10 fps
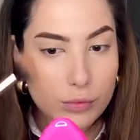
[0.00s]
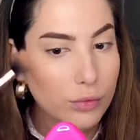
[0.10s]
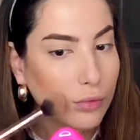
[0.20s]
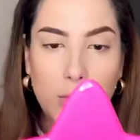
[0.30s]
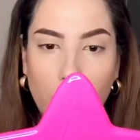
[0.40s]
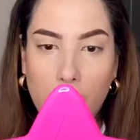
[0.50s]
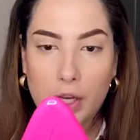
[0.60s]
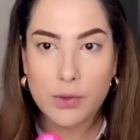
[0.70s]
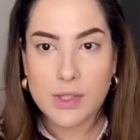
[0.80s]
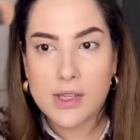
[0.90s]
Gonna
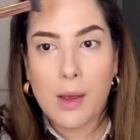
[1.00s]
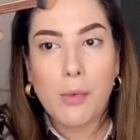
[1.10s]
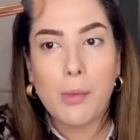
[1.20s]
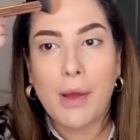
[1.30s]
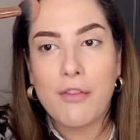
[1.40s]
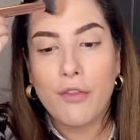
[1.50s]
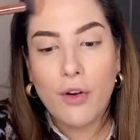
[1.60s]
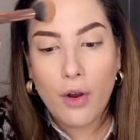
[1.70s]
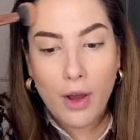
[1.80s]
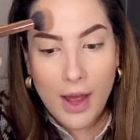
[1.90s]
use some on my
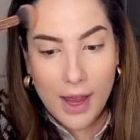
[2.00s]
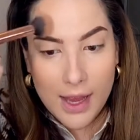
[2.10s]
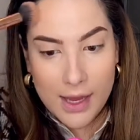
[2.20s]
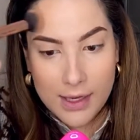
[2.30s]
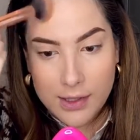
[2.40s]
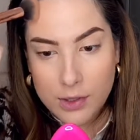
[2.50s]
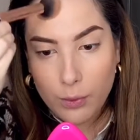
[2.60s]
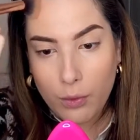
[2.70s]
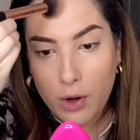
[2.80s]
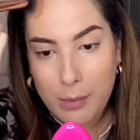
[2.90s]
forehead to
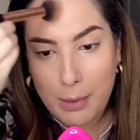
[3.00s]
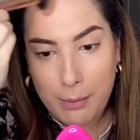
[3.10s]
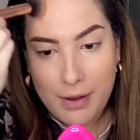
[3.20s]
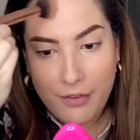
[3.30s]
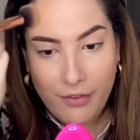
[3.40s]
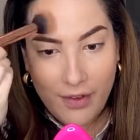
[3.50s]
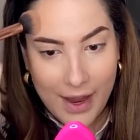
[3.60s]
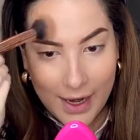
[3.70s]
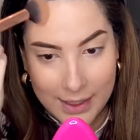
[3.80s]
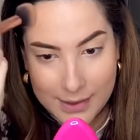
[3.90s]
warm up my
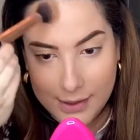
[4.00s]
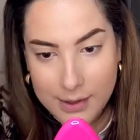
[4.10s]
face.